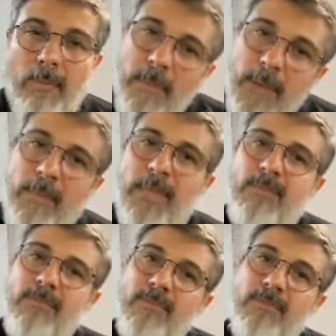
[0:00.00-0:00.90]

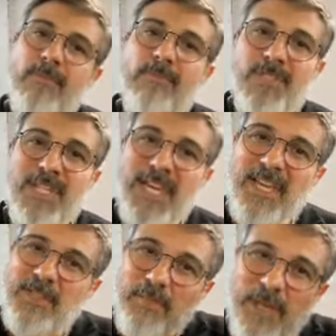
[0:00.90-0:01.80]
Maybe say
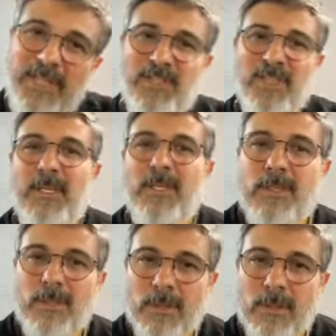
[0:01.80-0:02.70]
some nice things.